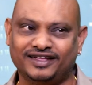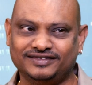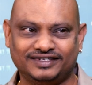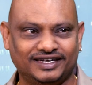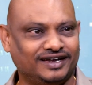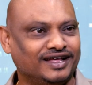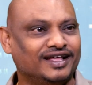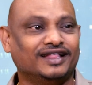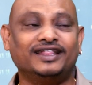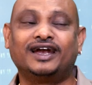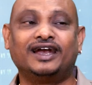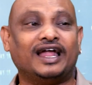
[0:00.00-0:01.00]
As I said,
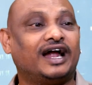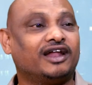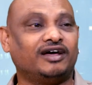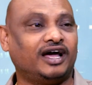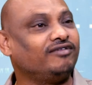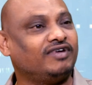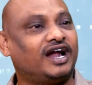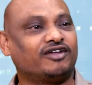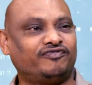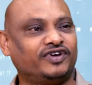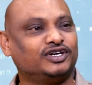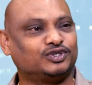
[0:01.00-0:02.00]
there are a lot. I have a lot
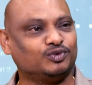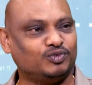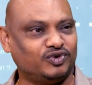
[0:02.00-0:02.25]
of friends who